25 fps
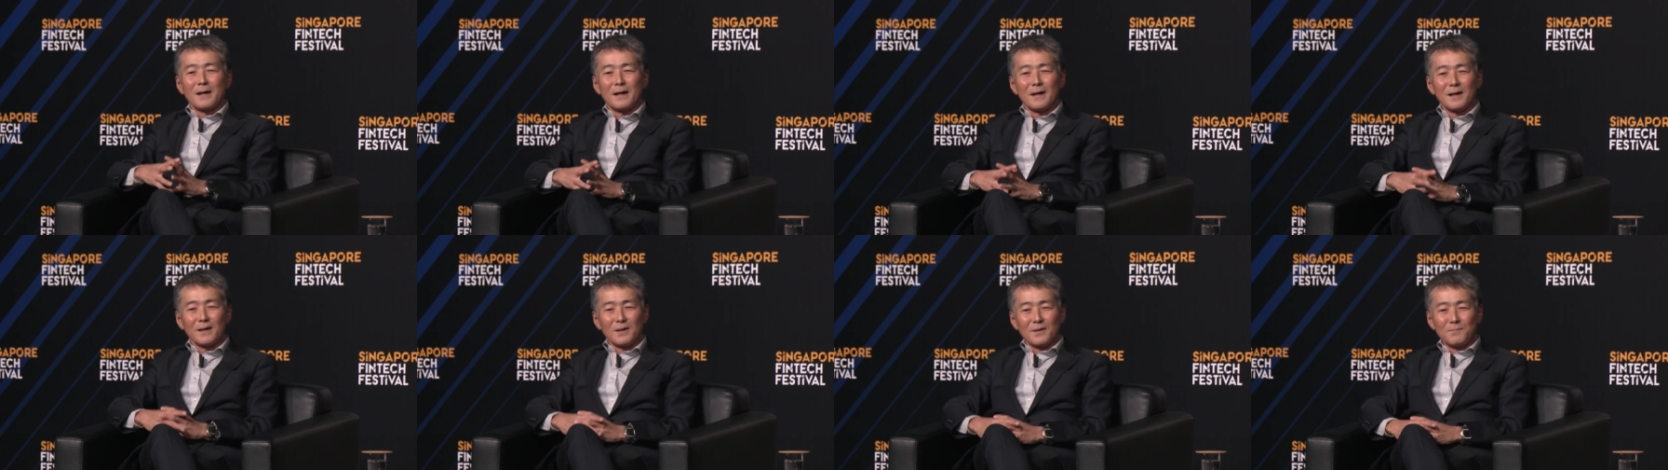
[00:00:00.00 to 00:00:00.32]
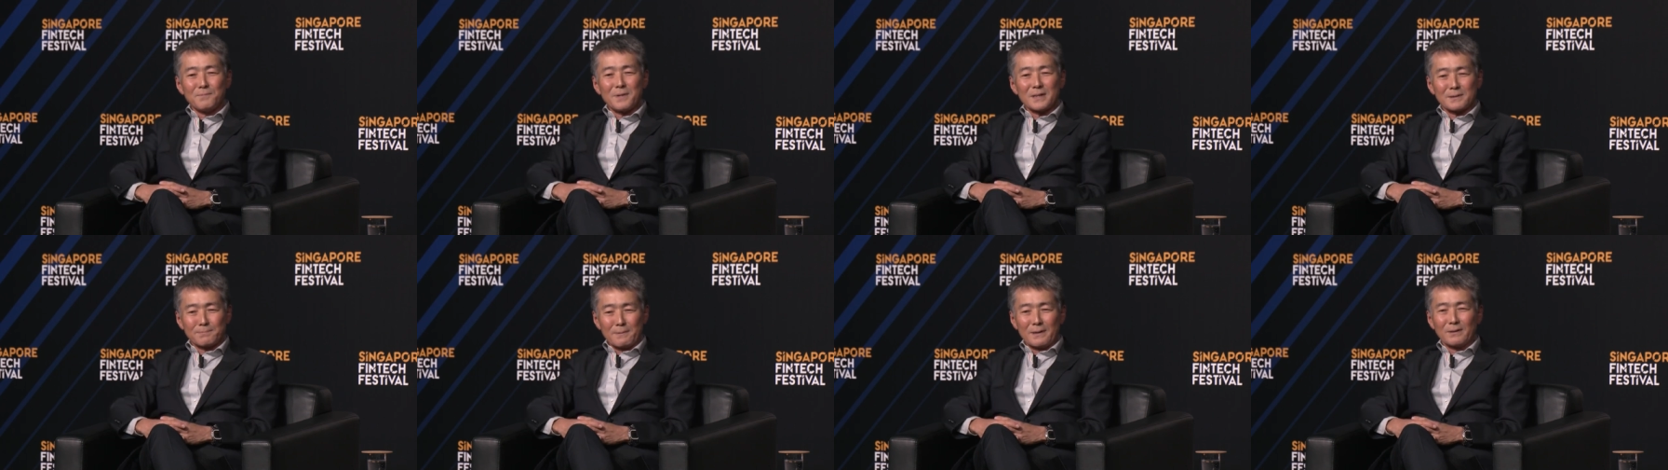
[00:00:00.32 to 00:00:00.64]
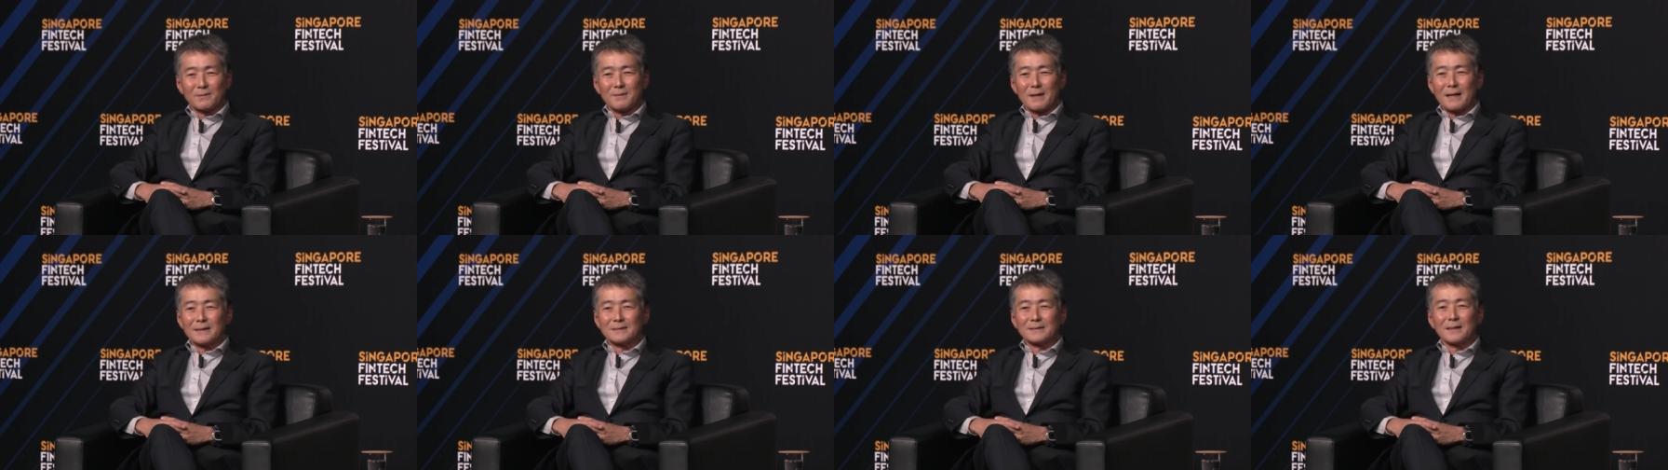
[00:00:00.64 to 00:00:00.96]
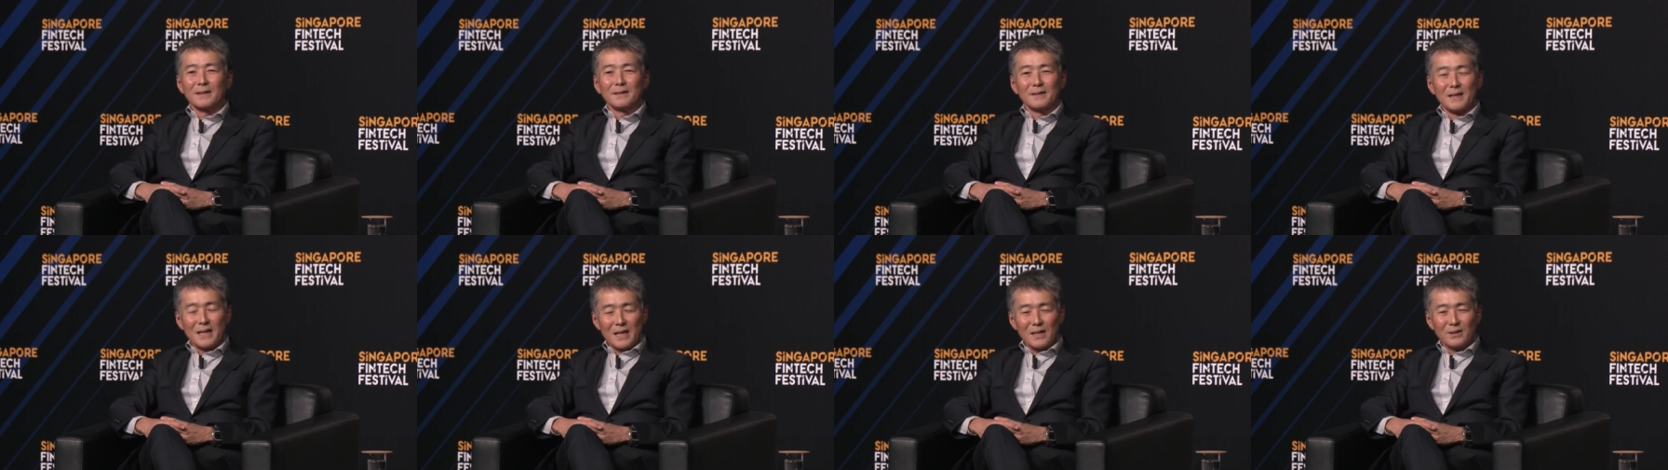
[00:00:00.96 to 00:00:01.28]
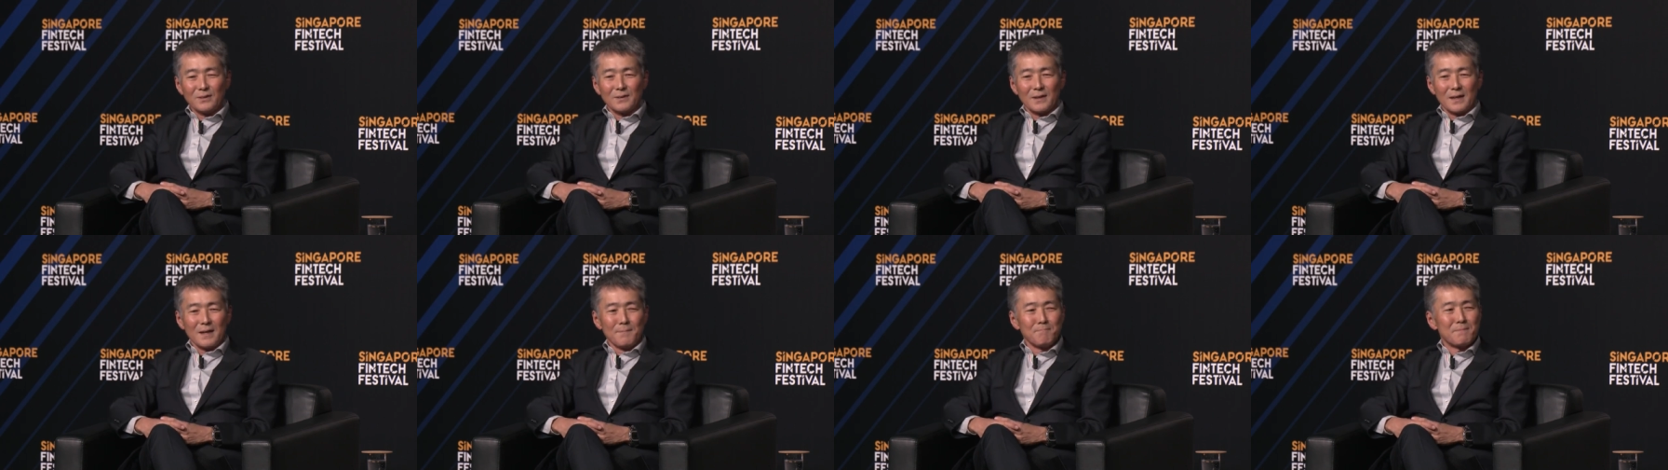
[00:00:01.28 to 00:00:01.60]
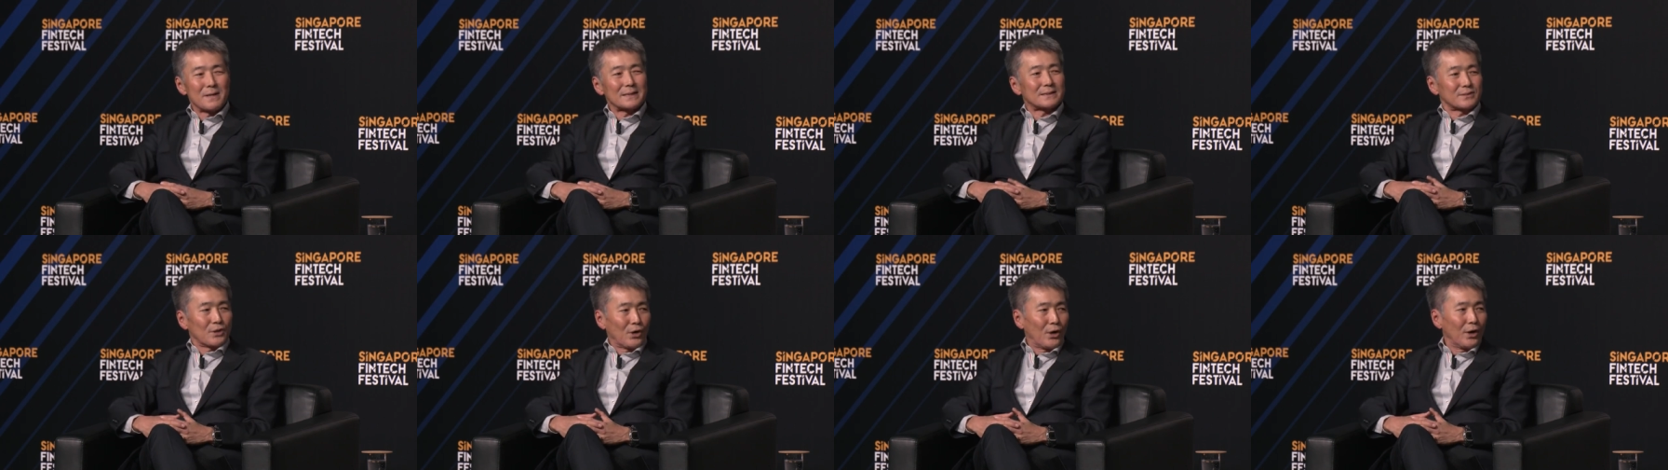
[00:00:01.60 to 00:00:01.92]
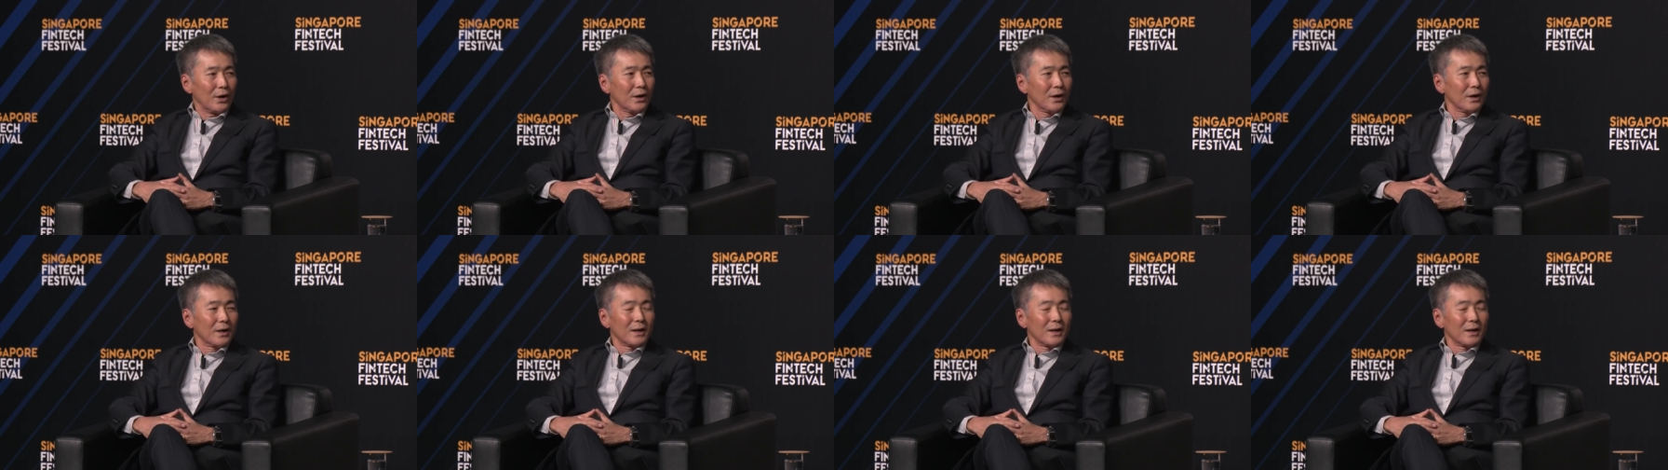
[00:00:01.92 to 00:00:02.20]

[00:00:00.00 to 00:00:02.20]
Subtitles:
investment as a lead investor